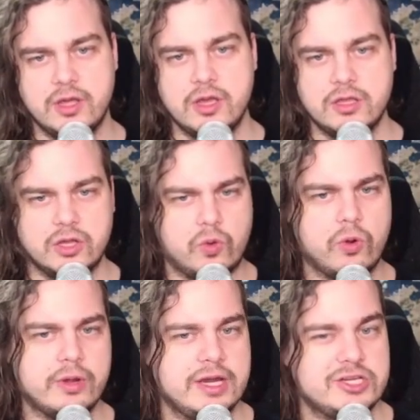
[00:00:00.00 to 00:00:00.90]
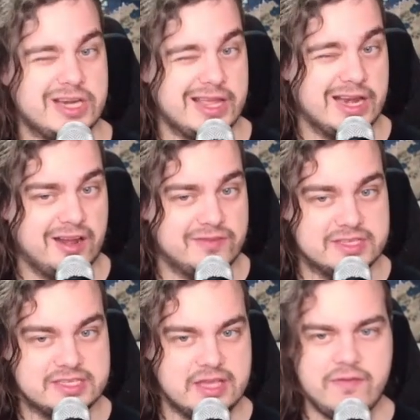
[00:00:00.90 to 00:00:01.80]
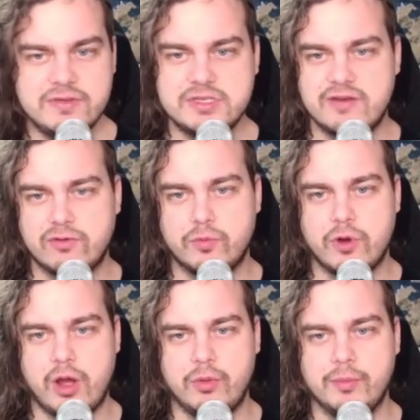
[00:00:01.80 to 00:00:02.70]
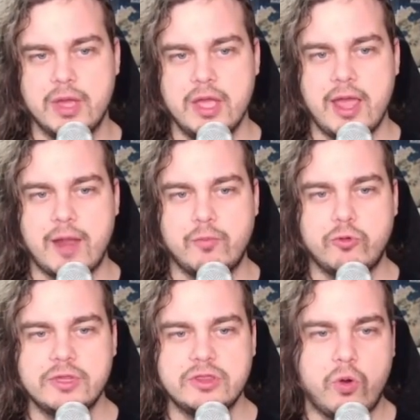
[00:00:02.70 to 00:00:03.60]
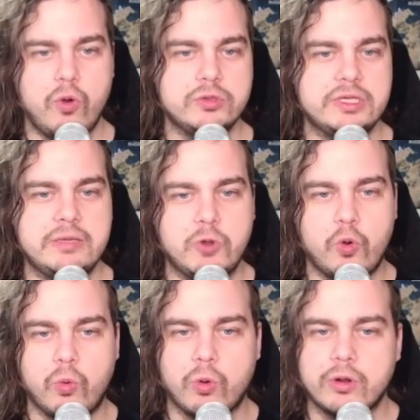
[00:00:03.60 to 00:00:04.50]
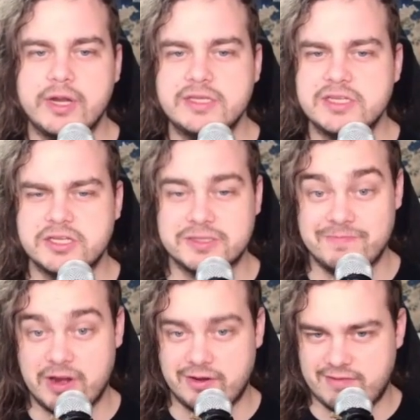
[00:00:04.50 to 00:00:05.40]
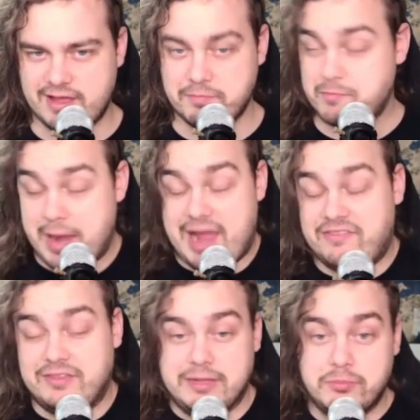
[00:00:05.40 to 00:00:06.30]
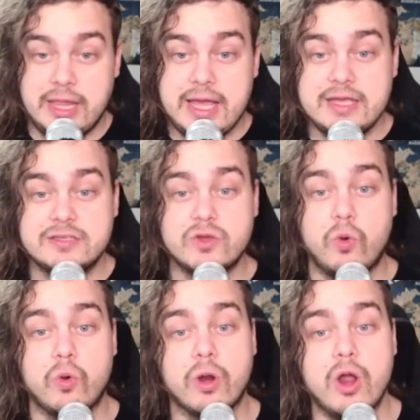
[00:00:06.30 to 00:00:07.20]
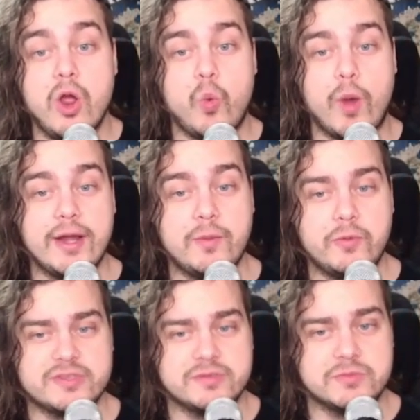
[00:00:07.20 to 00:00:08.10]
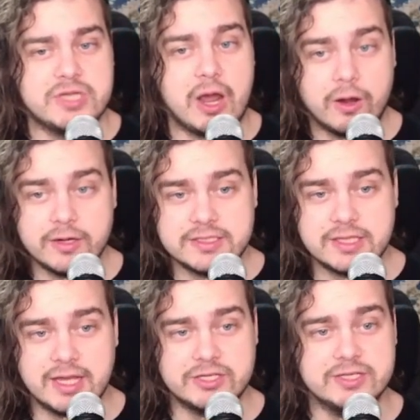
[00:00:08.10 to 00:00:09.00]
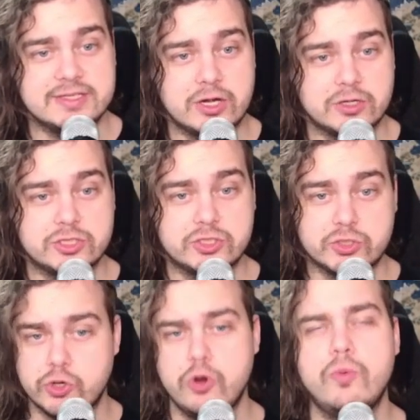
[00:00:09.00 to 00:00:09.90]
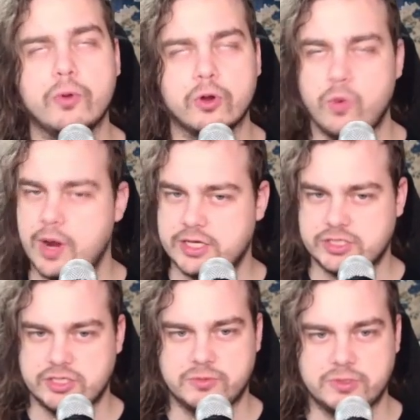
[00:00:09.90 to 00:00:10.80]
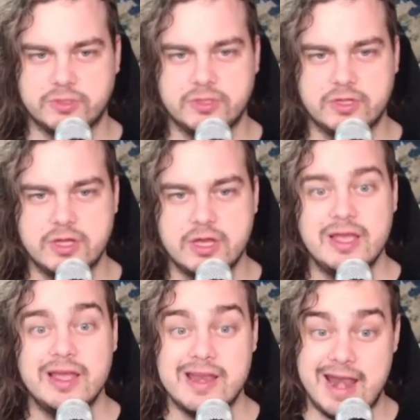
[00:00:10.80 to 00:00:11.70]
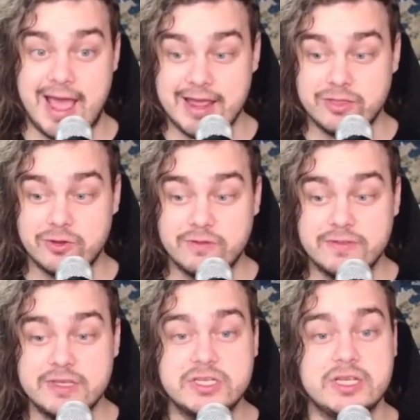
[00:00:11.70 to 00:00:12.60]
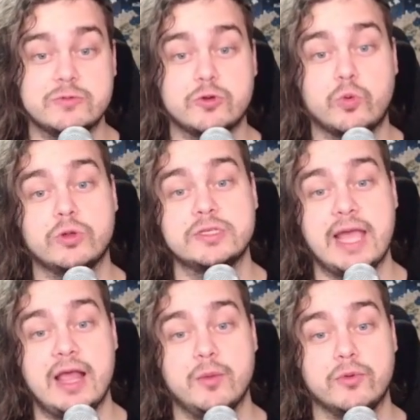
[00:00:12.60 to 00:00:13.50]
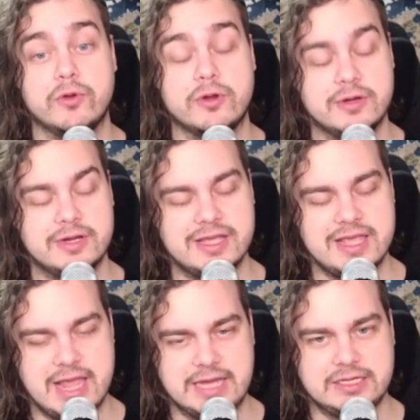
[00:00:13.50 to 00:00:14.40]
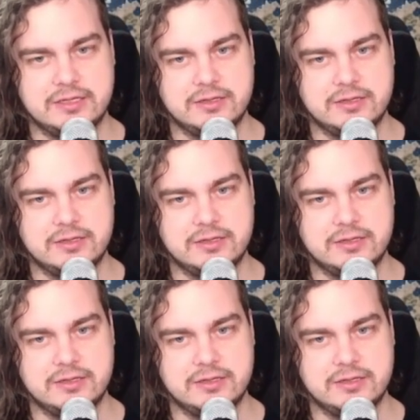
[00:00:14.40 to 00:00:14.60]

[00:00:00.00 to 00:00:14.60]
The coordination in and of itself is never a problem, and more that the whole team coordinates into some very baffling plays or wind up with some target selections that are super questionable. Neither of these teams are world's caliber yet.